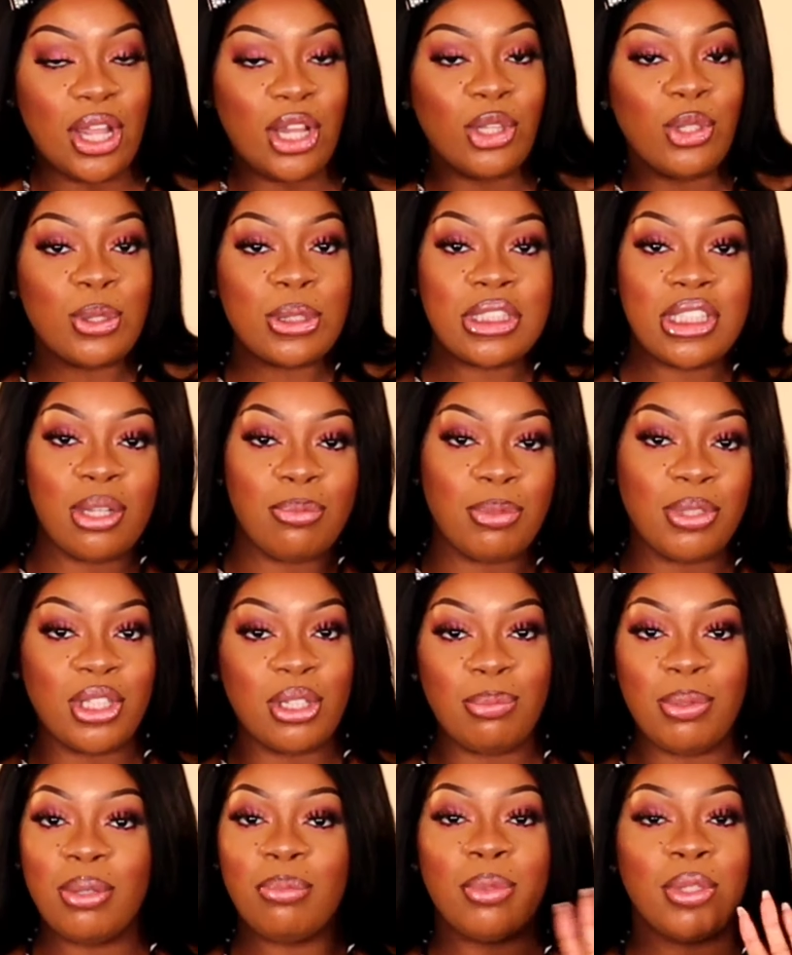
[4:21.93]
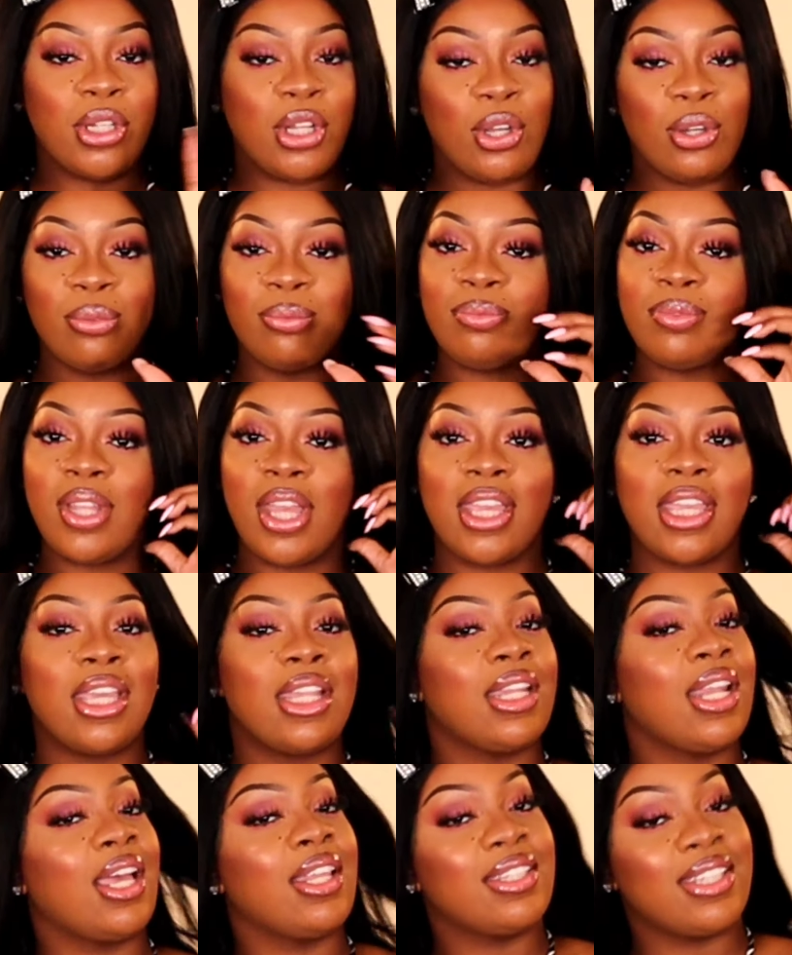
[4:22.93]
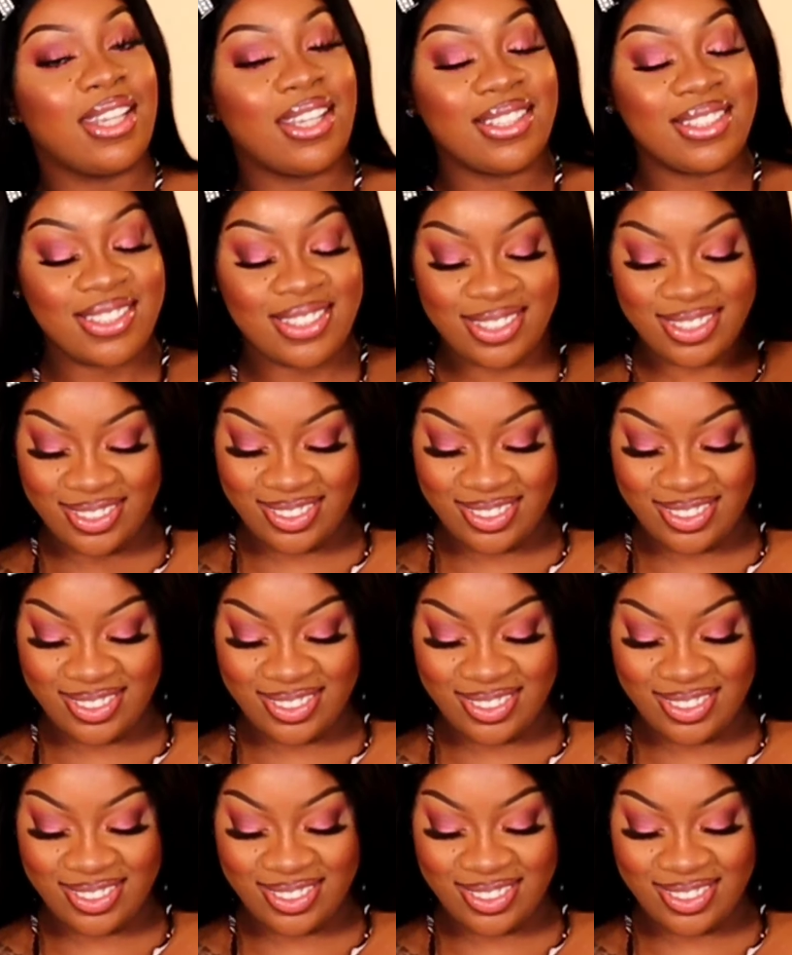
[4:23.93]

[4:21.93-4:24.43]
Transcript: I'll loosen up a little bit, but no, I cannot dance.